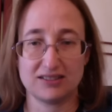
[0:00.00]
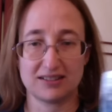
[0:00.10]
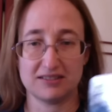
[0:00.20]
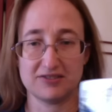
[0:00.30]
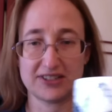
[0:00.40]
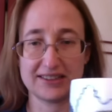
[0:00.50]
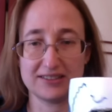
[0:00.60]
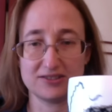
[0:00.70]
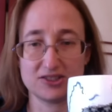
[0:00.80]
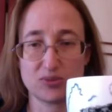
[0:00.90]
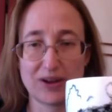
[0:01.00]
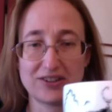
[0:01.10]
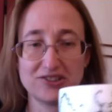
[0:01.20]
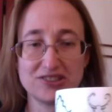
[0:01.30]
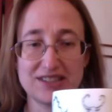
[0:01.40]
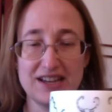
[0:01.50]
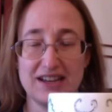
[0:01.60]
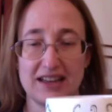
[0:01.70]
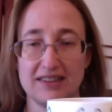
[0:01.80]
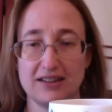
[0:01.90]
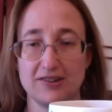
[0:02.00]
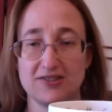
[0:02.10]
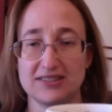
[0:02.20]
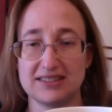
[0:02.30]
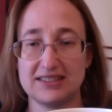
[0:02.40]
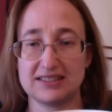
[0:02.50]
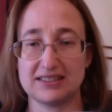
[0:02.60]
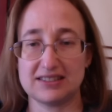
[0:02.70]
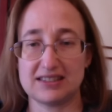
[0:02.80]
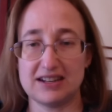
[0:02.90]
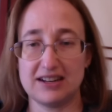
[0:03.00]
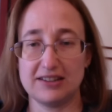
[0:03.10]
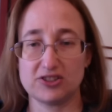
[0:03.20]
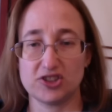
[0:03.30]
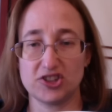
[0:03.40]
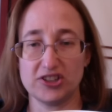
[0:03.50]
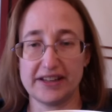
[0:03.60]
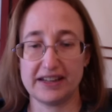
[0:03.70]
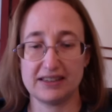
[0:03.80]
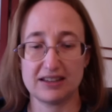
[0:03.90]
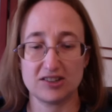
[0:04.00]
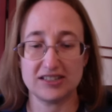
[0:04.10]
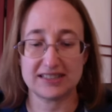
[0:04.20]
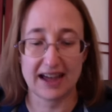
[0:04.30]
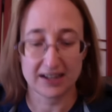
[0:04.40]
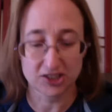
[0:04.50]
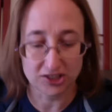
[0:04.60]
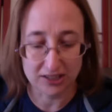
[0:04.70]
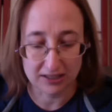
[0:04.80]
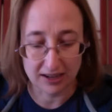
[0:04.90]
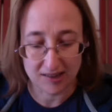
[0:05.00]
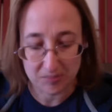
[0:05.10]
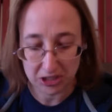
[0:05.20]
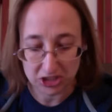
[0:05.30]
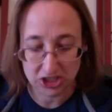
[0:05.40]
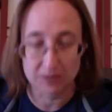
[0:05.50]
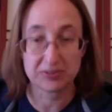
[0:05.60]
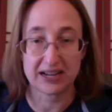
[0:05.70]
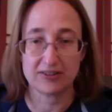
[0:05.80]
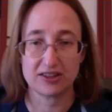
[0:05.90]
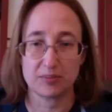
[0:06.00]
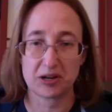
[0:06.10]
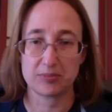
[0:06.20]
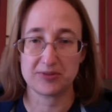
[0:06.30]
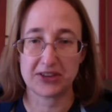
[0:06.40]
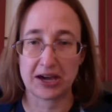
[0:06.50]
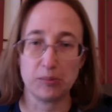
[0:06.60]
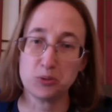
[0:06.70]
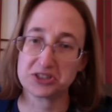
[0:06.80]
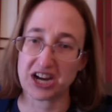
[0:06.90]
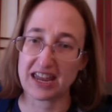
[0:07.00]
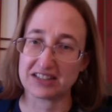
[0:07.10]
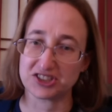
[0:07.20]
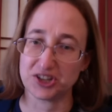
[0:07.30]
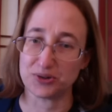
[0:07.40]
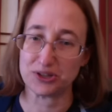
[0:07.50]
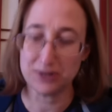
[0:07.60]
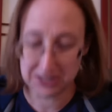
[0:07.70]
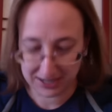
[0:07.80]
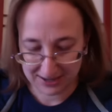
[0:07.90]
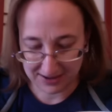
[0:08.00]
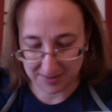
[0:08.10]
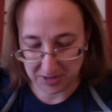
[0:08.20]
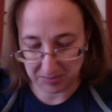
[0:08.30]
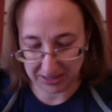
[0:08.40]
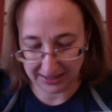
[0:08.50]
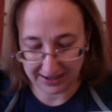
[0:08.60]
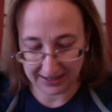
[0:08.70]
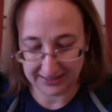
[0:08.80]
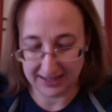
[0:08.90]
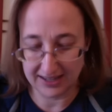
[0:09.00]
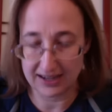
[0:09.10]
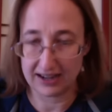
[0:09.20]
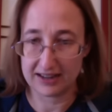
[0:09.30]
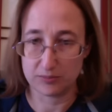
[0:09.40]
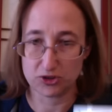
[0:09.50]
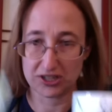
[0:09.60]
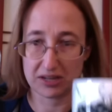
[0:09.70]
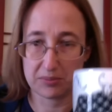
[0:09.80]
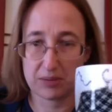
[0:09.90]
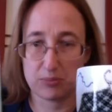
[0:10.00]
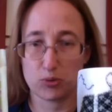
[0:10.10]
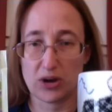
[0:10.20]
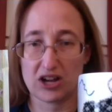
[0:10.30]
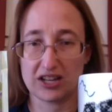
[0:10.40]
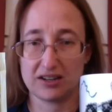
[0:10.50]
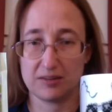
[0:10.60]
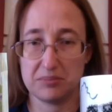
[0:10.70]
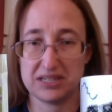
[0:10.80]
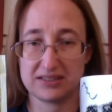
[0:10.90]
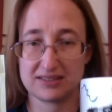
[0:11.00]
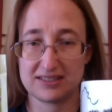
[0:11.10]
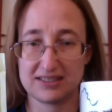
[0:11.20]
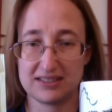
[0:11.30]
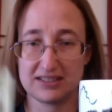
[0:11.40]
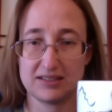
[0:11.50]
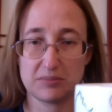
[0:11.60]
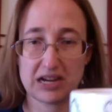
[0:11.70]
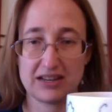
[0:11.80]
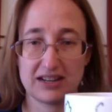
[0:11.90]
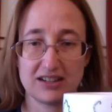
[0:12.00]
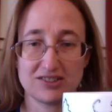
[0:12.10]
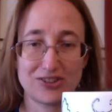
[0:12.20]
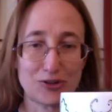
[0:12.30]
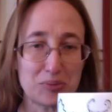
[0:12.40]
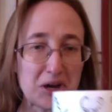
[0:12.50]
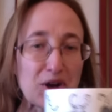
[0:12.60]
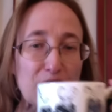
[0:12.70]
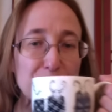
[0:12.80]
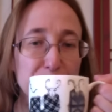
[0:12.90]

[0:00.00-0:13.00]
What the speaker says: of little sweaters, and then you can see it says the knitting circle, and there is actually a sheep down in the bottom of the cup, which I can't show you. But like I said, I am drinking my Moroccan mint tea in my knitting circle mug.